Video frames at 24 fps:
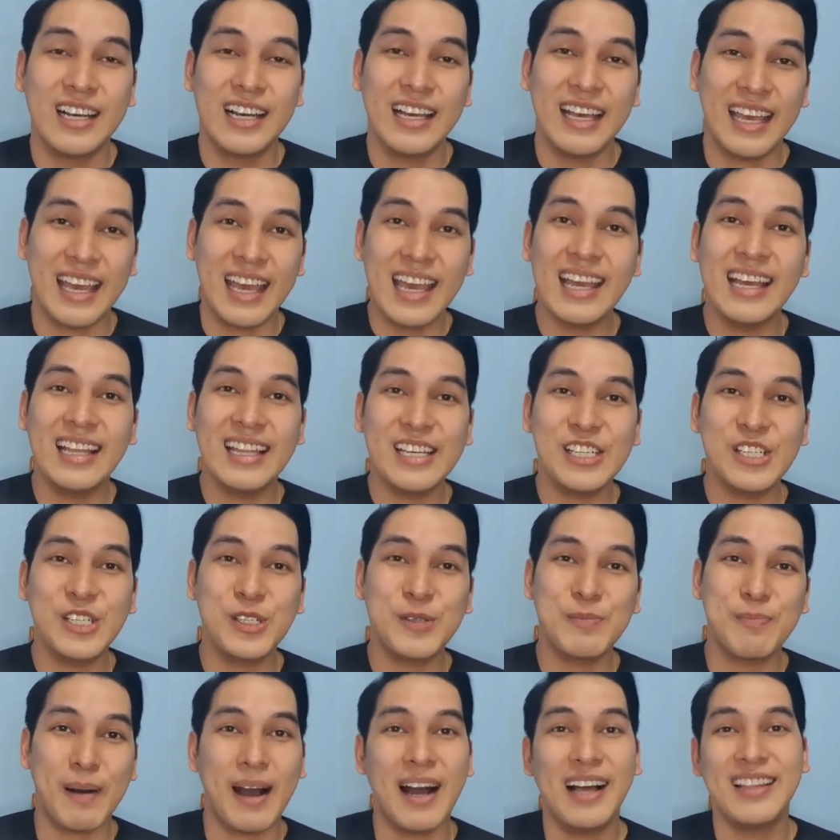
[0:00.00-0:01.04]

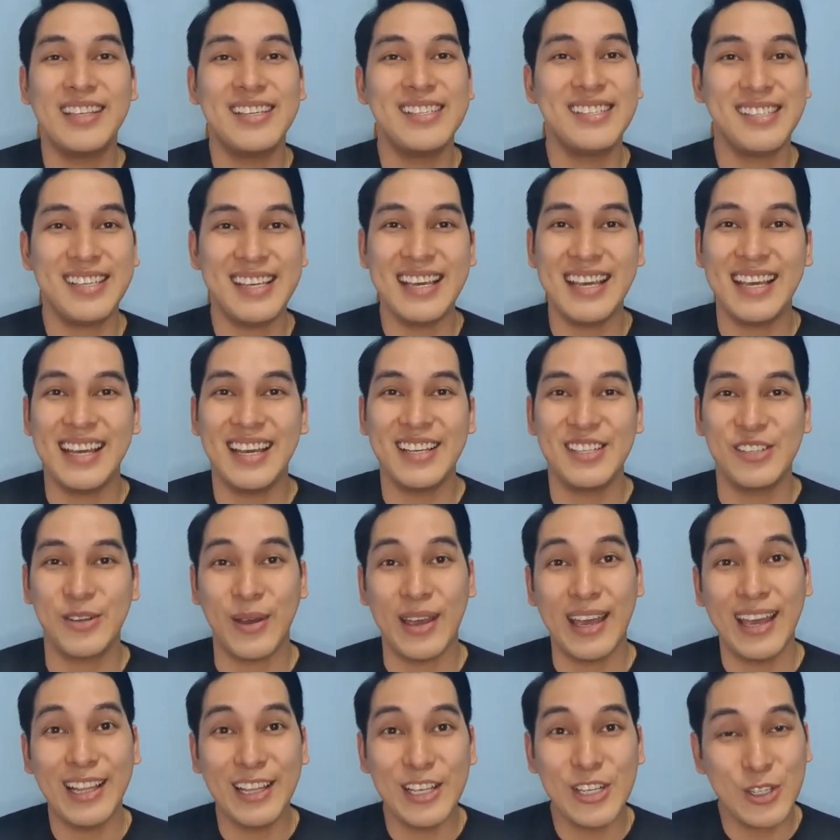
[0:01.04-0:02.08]
English policy. So,
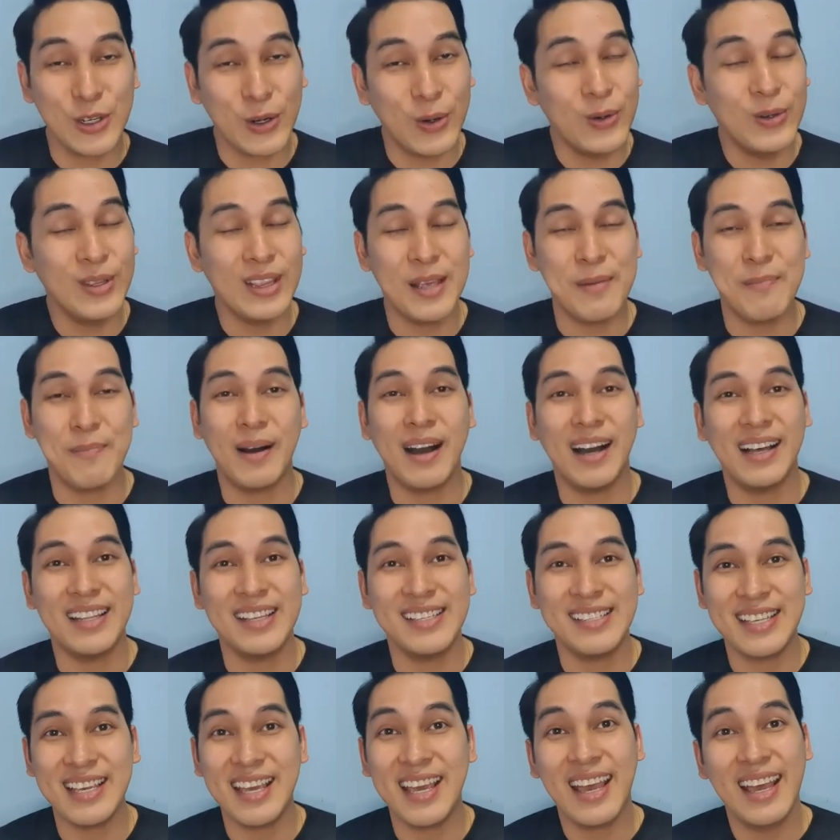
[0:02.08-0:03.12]
English only
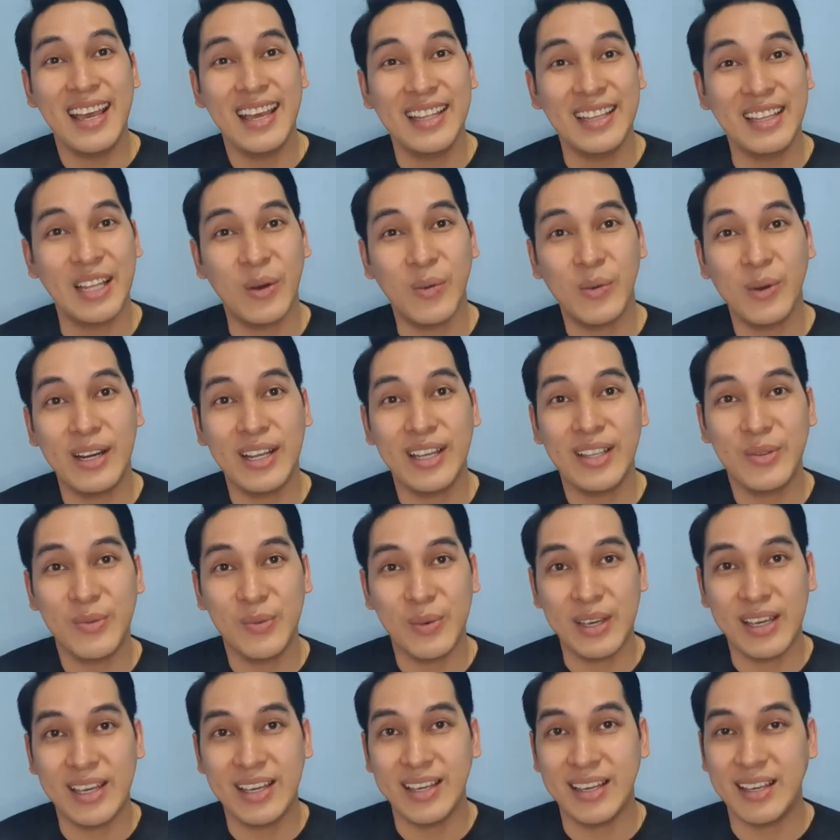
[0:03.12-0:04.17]
policy na wherein
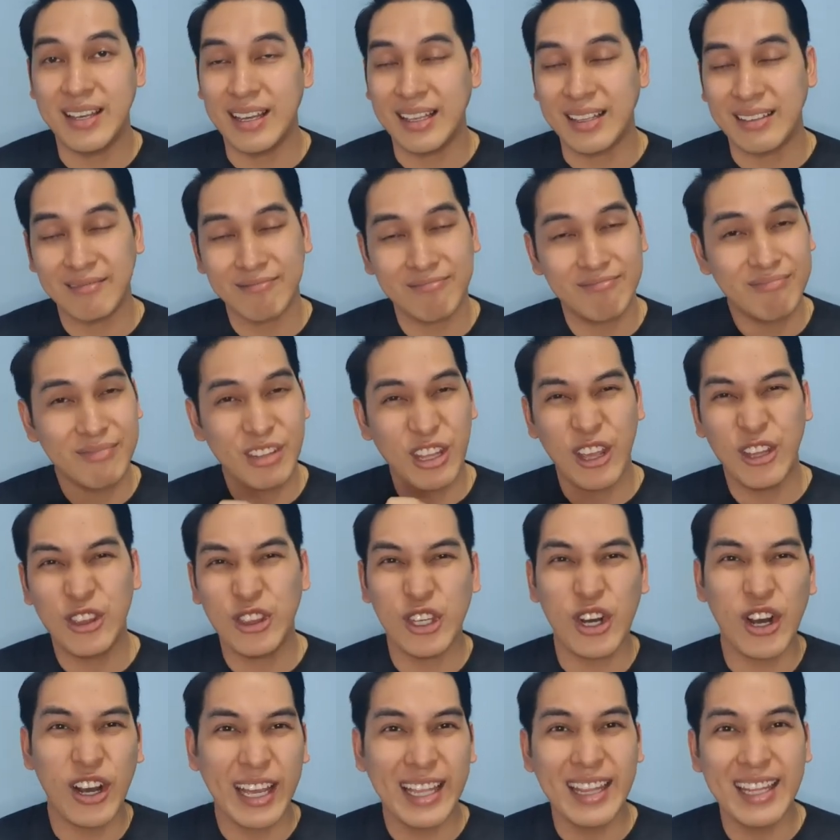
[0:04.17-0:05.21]
we
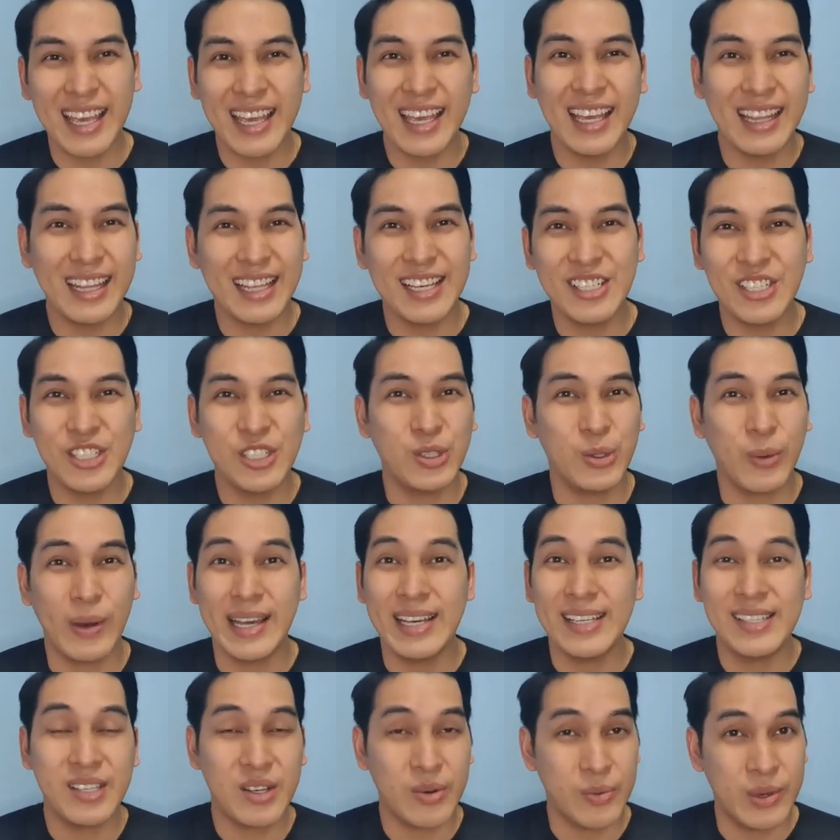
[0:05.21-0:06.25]
talk in English
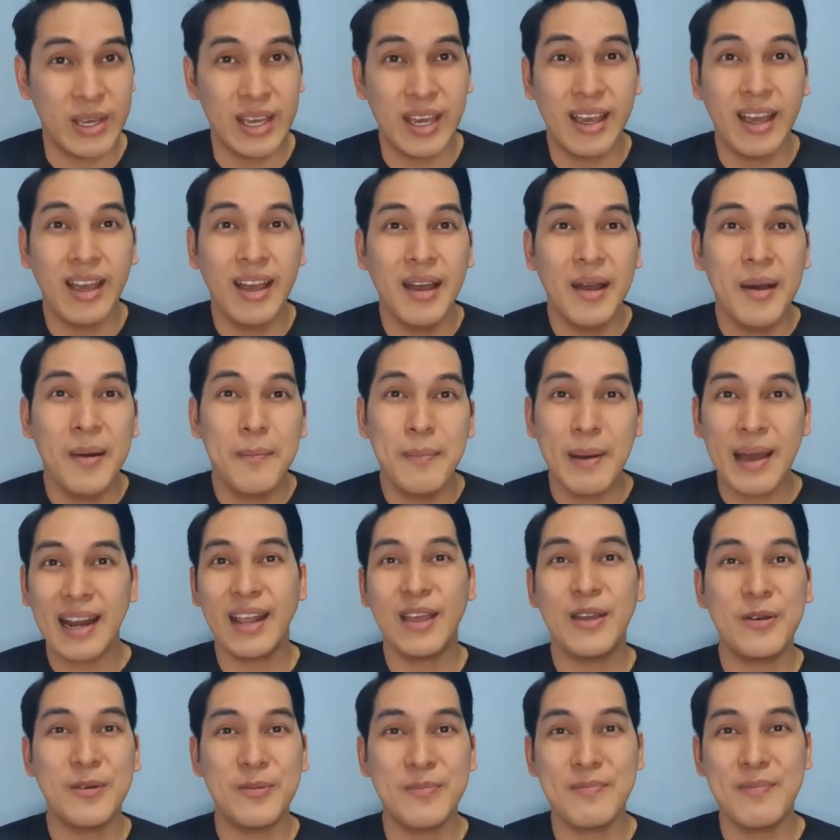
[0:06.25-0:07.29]
twice a week para
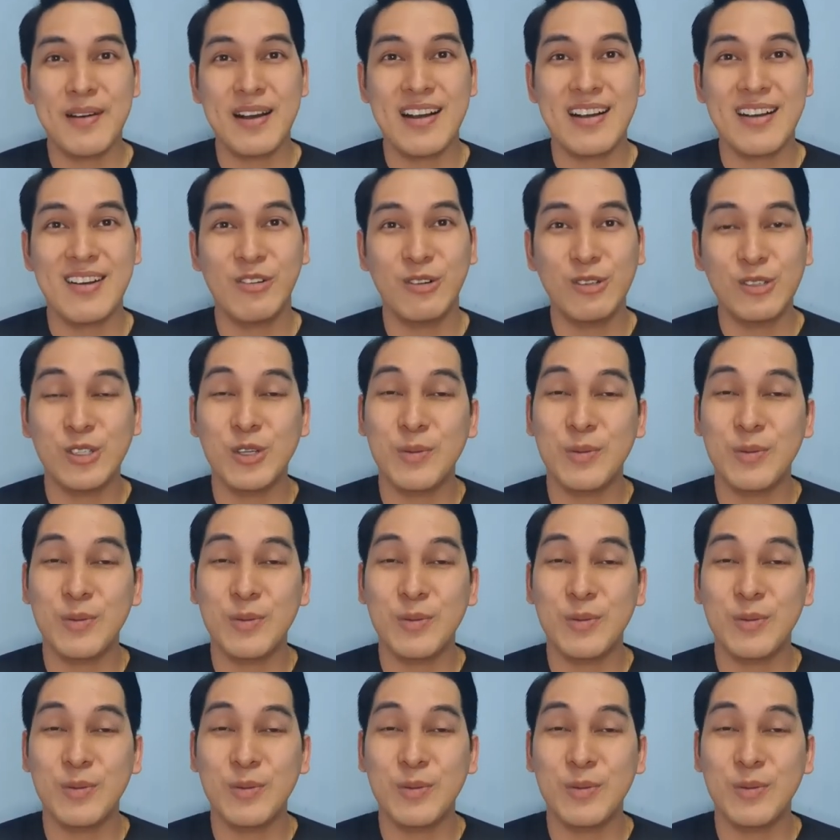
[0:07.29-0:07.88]
yung mga gusto